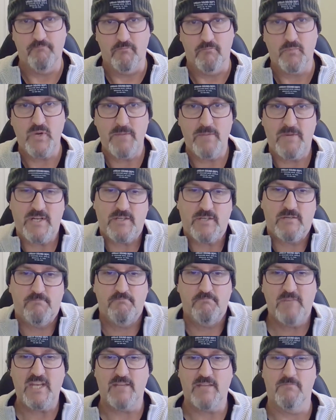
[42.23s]
pretty
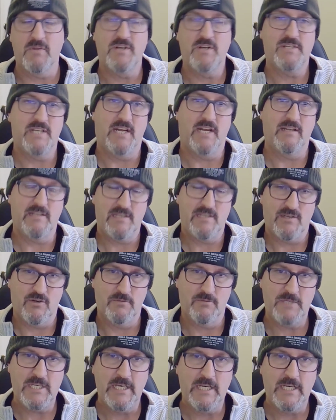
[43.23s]
much get the most out of this hobby.